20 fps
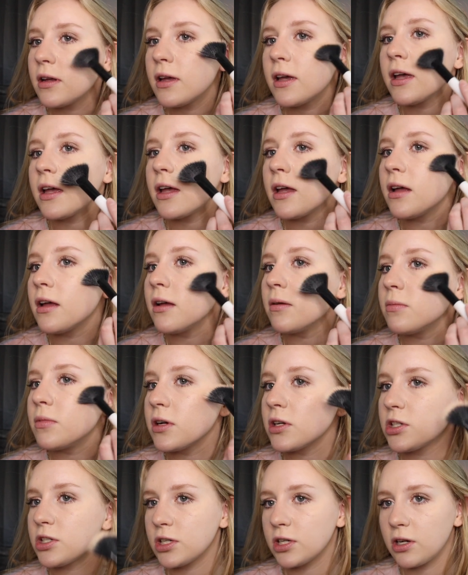and
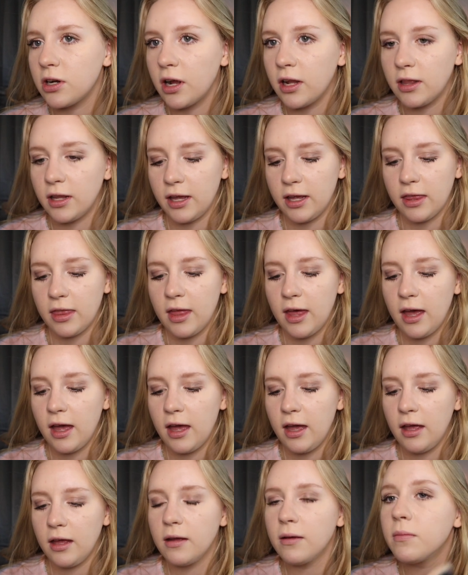brush it on like
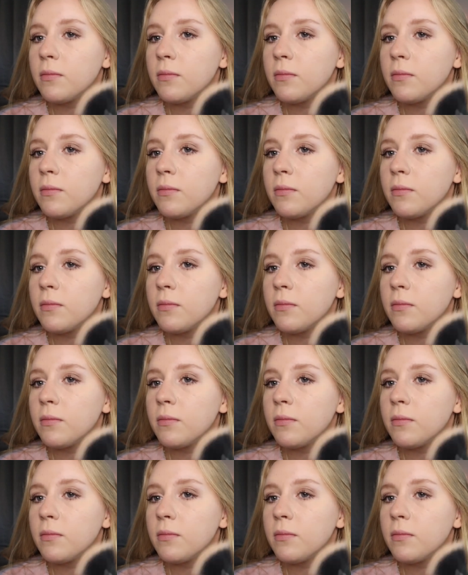that.